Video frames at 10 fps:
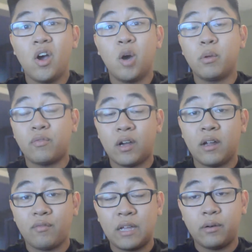Hope you
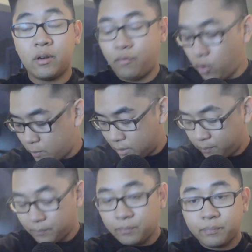found it informing.
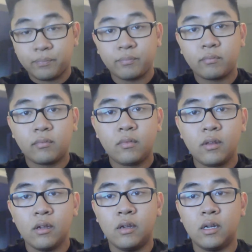
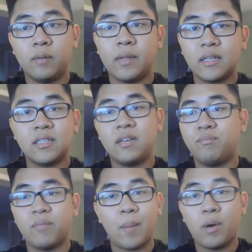Like I said,
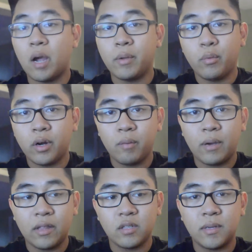I probably wouldn't
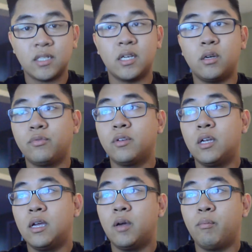buy this myself,
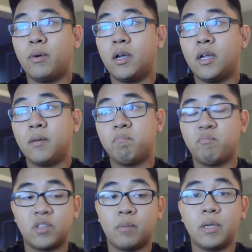but
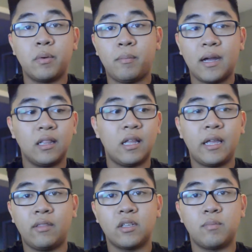some people might
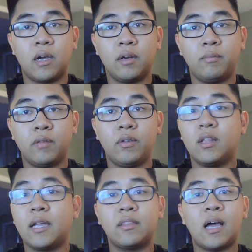like this mod. If you
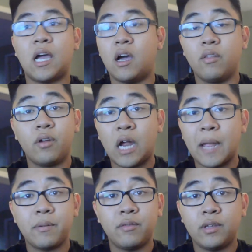like the other
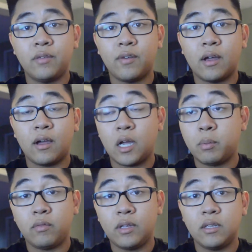
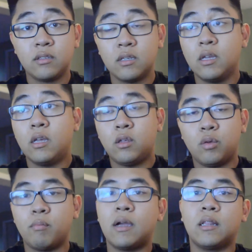IPVs,
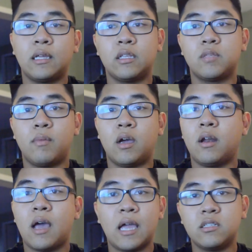you might like this
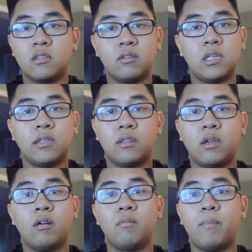mod. I just think that
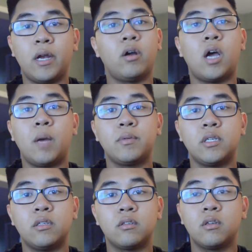there are better
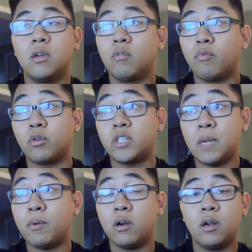options for
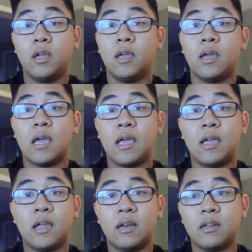cheaper,
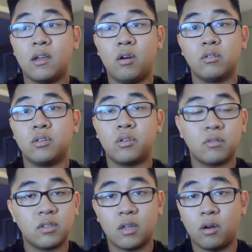and also
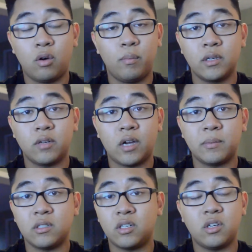it's a whole bunch of
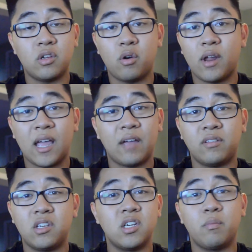options that you don't have
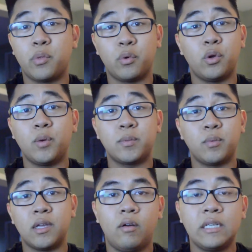to jump through hoops
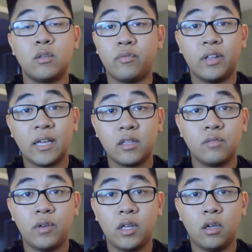with. Right, so if you like this
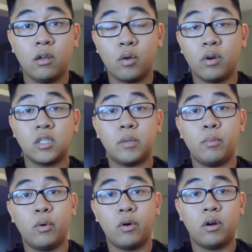video, you want to see
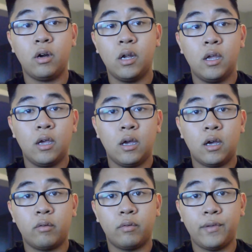more
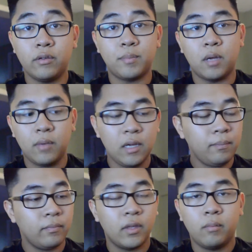reviews by
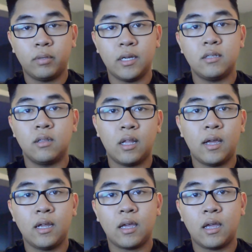me, please
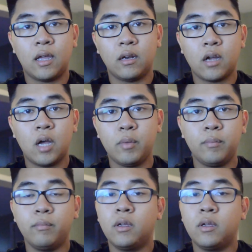like and comment.